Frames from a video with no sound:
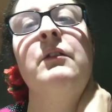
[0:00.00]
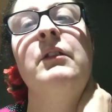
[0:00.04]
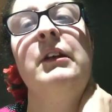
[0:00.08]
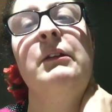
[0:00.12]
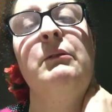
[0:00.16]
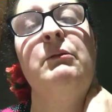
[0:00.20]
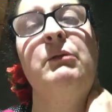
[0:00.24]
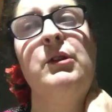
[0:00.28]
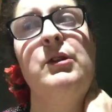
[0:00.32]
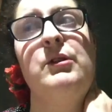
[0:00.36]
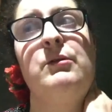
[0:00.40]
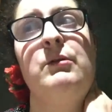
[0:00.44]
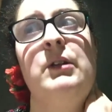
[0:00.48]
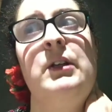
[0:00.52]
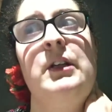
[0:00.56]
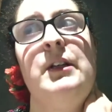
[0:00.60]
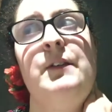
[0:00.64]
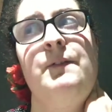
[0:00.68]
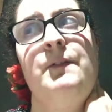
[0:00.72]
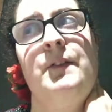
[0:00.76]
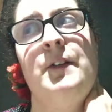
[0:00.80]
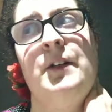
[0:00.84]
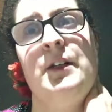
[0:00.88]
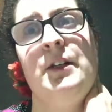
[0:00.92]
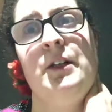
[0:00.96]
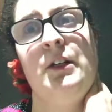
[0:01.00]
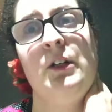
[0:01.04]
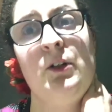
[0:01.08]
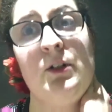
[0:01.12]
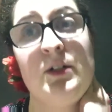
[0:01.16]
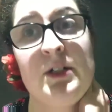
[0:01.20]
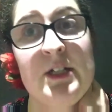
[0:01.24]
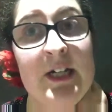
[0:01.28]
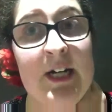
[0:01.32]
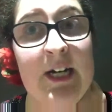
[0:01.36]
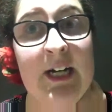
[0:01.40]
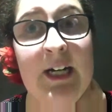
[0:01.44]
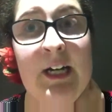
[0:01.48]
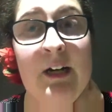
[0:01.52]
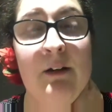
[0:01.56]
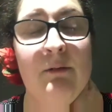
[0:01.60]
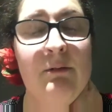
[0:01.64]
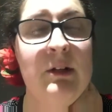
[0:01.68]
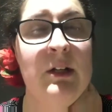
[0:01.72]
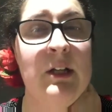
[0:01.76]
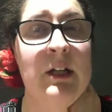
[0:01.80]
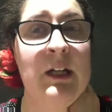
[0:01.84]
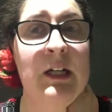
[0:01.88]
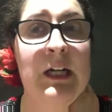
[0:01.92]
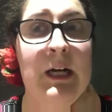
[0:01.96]
It was really fun. I got to hang out
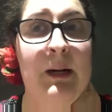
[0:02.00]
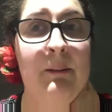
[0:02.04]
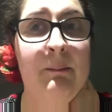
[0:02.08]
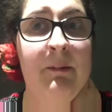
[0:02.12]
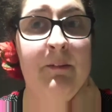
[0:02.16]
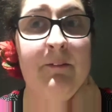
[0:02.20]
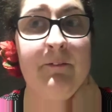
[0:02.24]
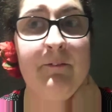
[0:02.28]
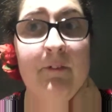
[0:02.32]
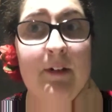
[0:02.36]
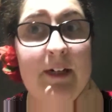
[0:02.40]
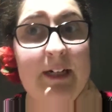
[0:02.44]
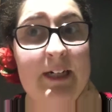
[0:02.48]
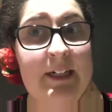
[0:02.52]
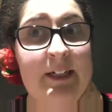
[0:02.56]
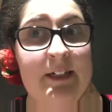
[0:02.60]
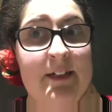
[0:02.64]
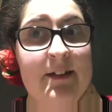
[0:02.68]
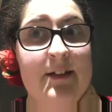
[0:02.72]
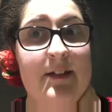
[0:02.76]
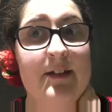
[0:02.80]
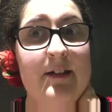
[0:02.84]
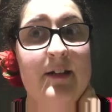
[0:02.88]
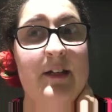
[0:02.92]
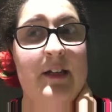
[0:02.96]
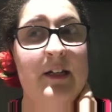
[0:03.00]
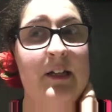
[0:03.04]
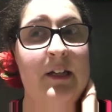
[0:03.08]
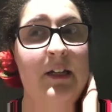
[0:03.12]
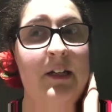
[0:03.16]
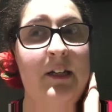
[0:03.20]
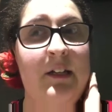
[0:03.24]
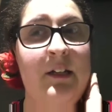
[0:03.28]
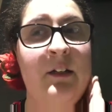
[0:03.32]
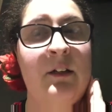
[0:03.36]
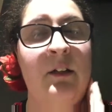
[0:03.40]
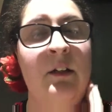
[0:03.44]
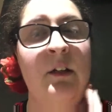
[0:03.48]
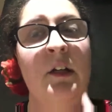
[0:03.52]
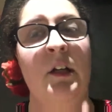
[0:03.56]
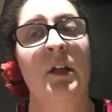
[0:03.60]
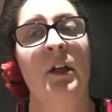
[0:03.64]
with a couple of friends and then